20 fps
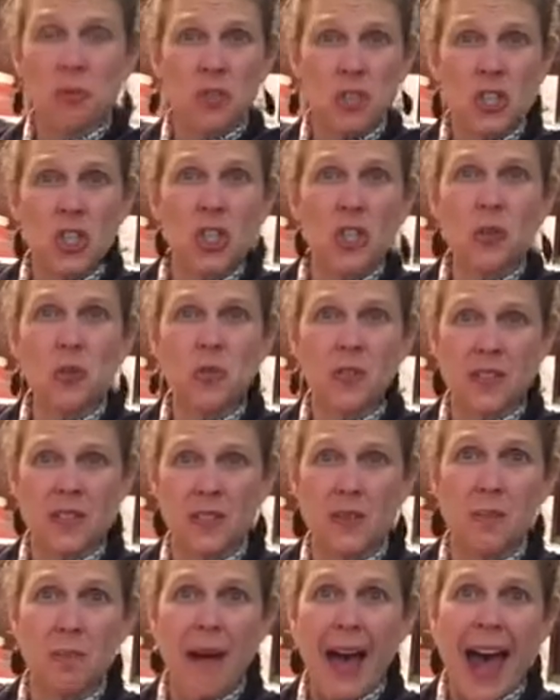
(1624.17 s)
juice is
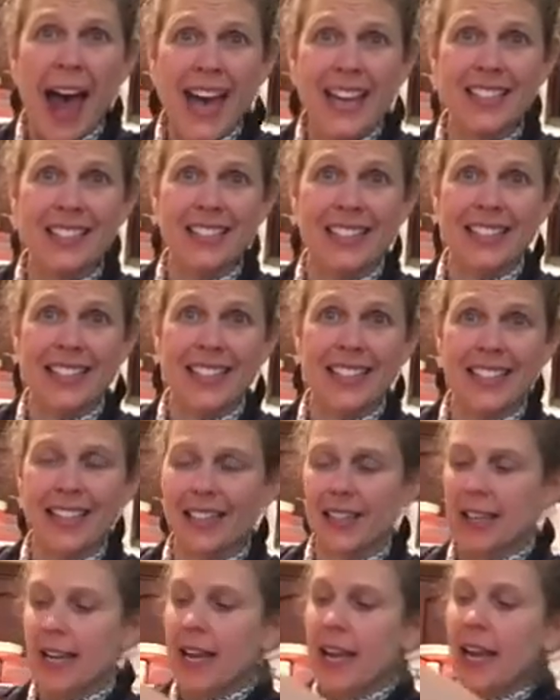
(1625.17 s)
battling.
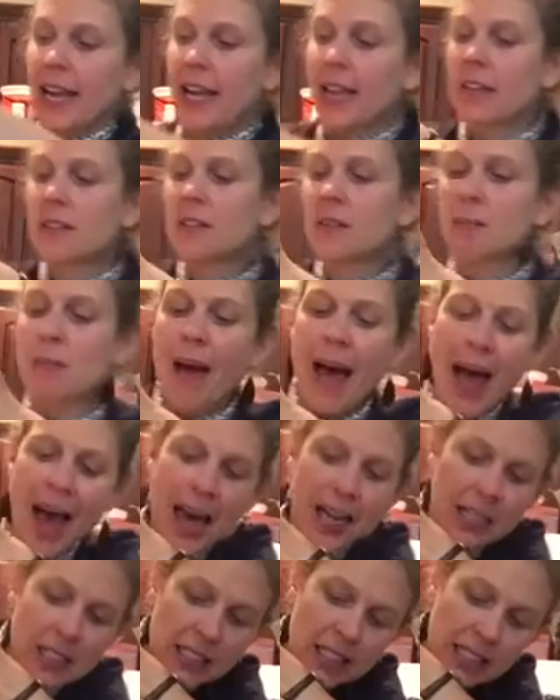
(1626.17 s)
It's
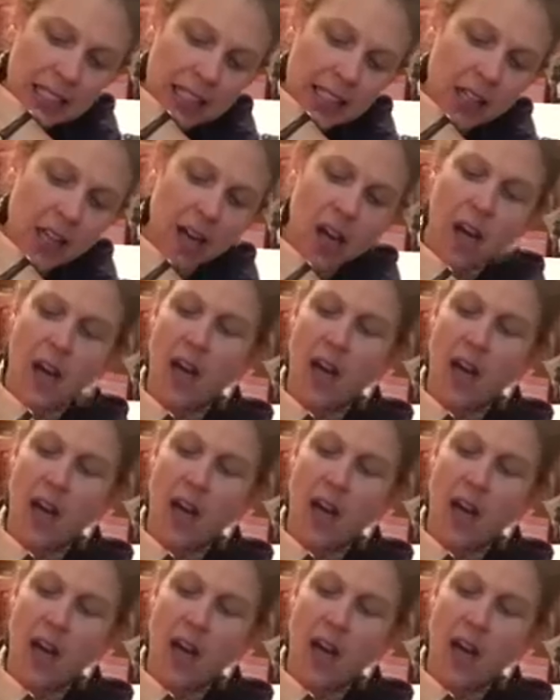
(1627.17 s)
battling